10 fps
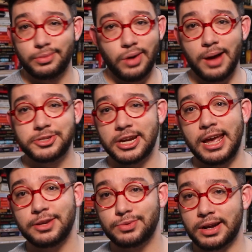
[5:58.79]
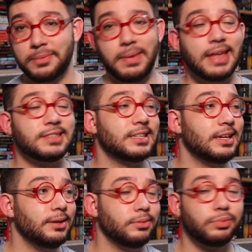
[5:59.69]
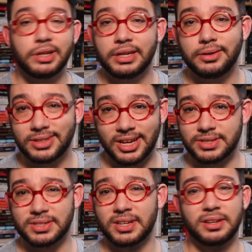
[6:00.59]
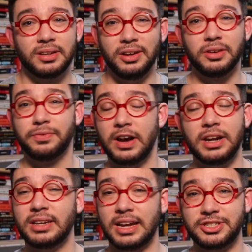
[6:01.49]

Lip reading: Rob J. Hayes recommends. He really does a very nice